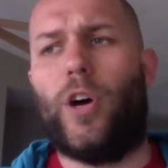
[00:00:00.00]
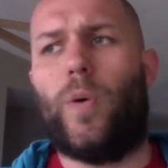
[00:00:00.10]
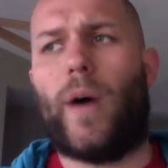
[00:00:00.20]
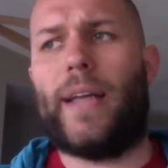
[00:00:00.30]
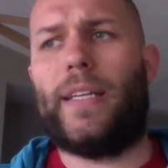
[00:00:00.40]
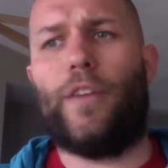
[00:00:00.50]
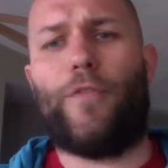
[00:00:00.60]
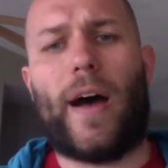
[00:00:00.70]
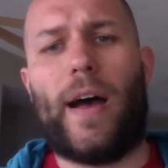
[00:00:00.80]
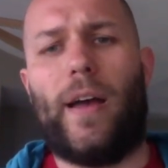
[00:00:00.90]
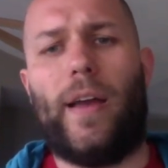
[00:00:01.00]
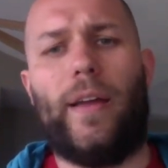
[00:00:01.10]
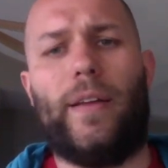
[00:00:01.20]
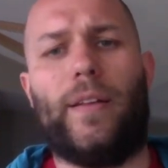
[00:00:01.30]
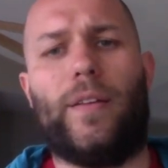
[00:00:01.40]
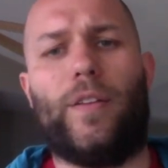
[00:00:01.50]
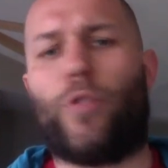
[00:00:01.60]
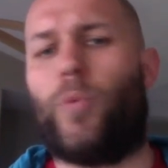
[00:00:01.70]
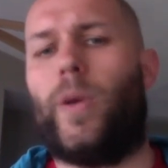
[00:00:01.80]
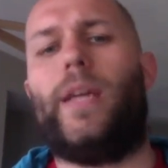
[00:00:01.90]
identify
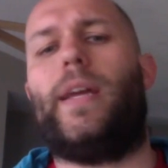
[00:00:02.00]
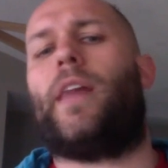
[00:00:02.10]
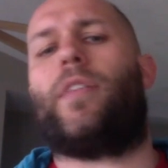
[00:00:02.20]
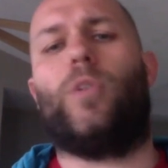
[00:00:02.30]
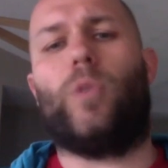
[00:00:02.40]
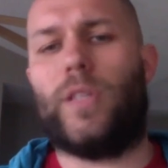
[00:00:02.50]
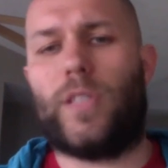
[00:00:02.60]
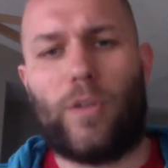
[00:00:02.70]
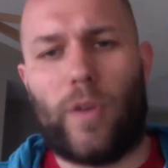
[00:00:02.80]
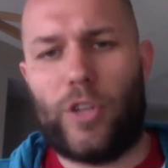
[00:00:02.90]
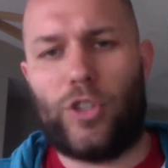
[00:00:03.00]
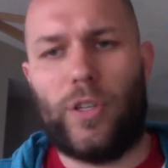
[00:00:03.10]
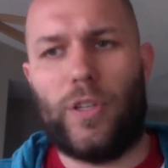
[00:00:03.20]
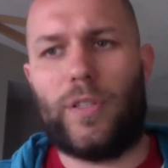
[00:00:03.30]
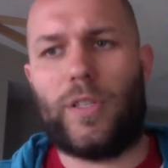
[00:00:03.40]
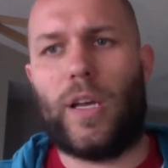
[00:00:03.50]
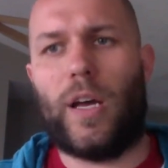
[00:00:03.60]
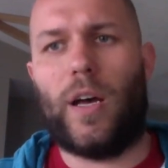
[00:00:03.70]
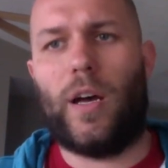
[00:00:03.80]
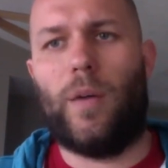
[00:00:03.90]
3 ethical considerations
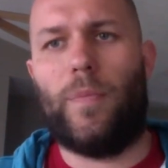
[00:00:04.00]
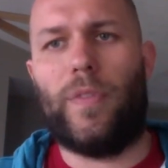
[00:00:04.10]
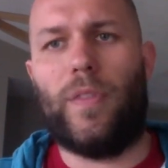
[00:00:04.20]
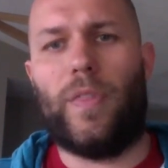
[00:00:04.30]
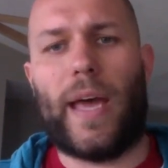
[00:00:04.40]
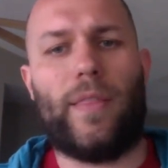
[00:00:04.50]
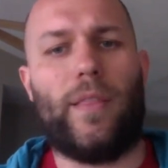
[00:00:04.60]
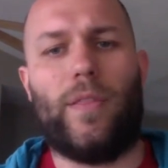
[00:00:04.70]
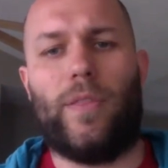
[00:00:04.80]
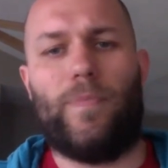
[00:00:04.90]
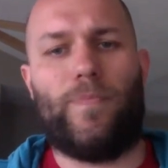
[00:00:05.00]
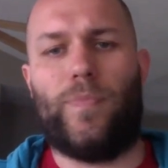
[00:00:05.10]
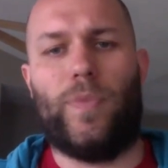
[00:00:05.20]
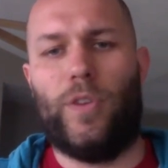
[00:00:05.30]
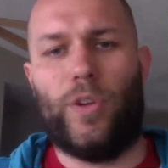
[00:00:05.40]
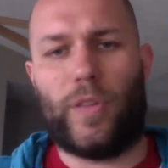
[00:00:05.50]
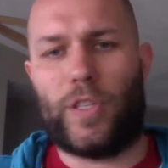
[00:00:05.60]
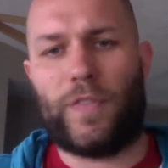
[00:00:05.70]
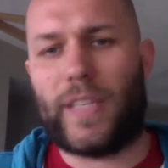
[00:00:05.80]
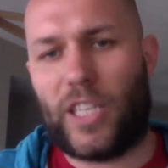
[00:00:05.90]
that,
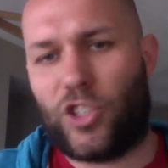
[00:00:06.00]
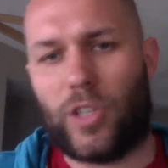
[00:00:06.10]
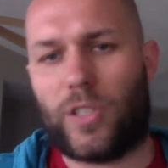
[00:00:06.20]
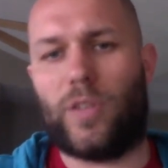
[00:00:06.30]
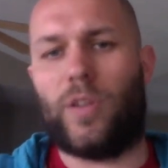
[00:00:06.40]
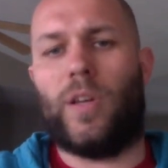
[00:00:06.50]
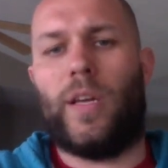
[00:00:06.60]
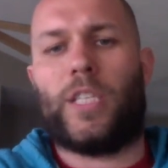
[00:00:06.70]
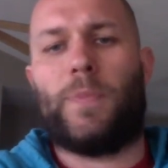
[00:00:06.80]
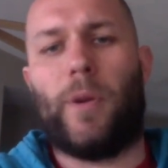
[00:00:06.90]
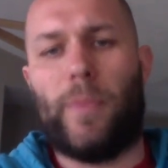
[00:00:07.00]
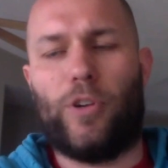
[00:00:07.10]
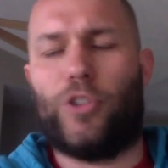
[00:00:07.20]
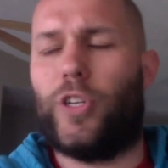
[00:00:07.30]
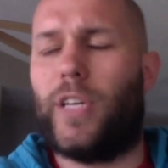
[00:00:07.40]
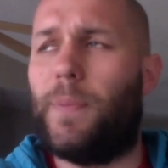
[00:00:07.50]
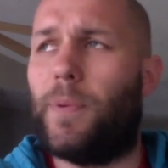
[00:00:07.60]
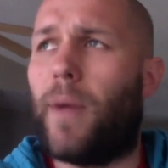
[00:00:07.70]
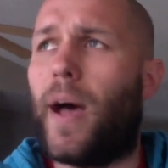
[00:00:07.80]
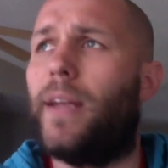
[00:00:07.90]
this fictitious experimenter should keep
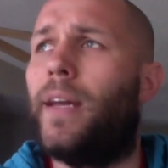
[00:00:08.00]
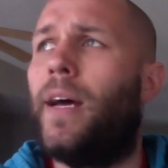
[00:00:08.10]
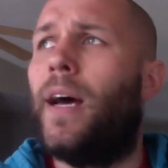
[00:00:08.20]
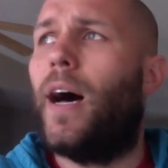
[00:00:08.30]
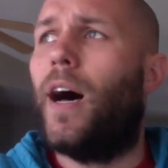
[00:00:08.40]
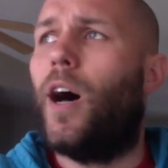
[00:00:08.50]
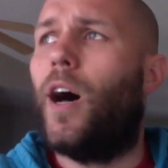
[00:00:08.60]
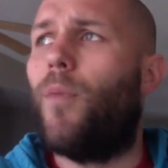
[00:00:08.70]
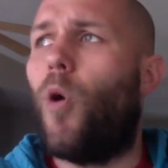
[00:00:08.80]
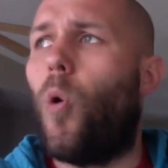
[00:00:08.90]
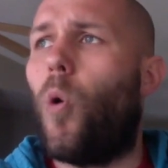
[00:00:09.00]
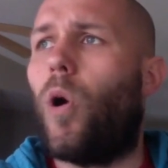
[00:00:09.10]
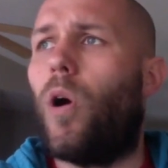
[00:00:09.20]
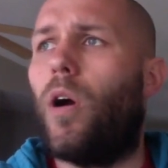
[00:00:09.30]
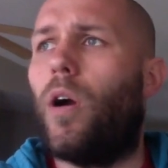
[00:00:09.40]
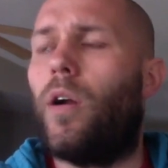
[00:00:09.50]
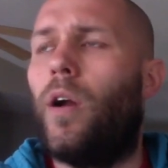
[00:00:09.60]
in mind. Or